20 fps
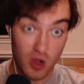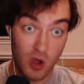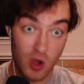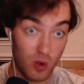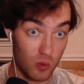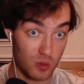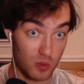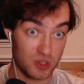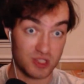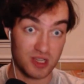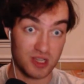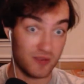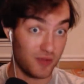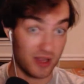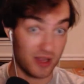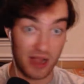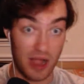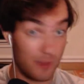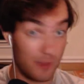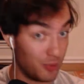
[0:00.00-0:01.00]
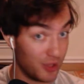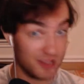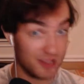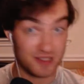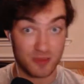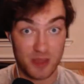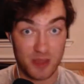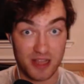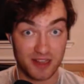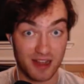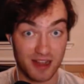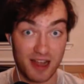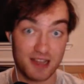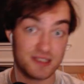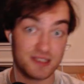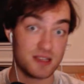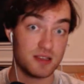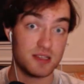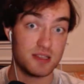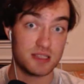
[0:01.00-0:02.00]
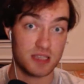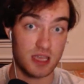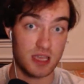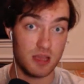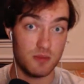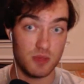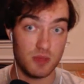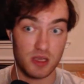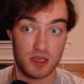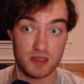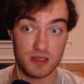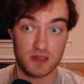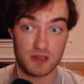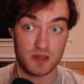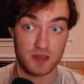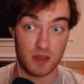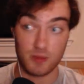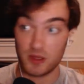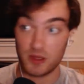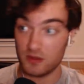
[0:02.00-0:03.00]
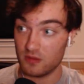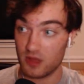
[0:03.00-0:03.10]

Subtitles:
or stuff like I plan to make guides on this game because, I mean,